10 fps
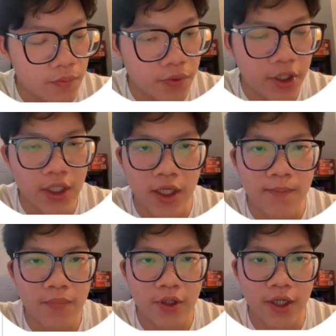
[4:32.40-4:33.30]
putting
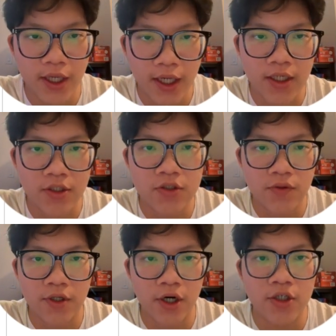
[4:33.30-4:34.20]
input again into
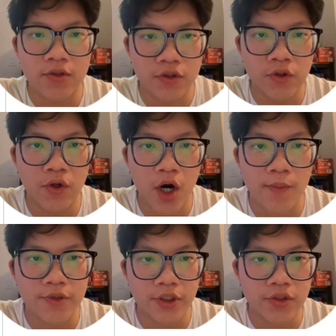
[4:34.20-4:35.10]
the Arduino
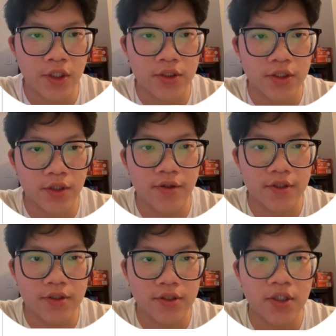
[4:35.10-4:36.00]
object. So I did
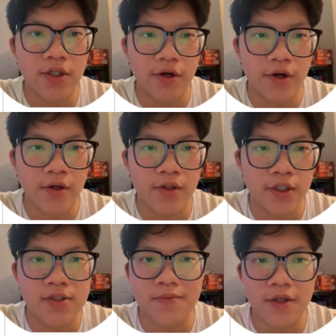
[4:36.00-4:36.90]
this clear
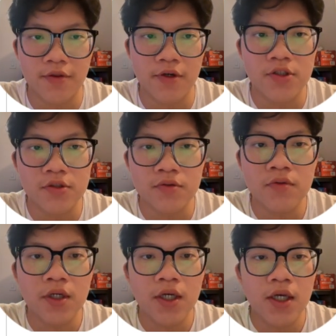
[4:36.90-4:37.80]
ESP32,
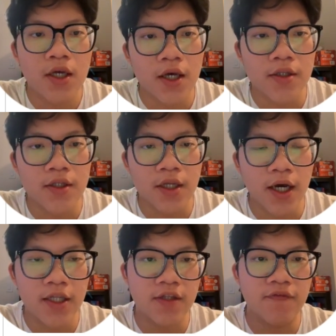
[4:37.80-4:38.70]
and then
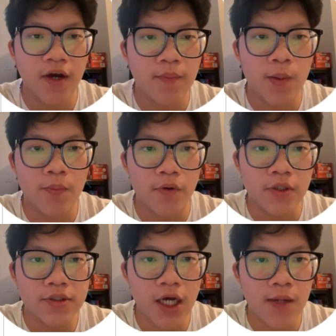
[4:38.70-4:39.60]
I define my
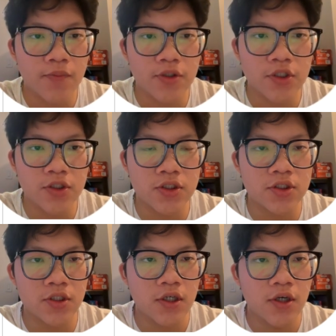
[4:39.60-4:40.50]
board type, which
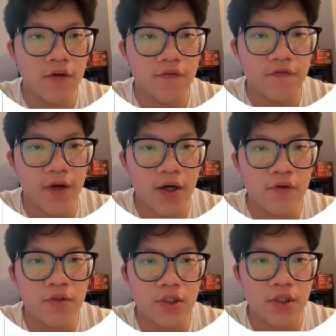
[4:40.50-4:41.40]
is
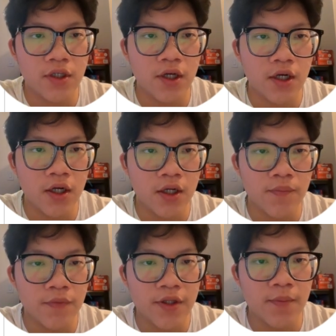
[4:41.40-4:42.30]
found
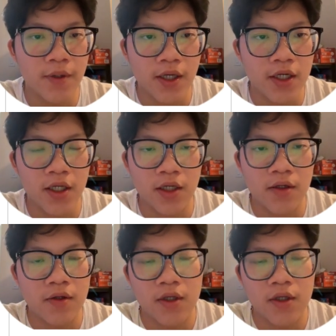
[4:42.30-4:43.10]
in the beginning.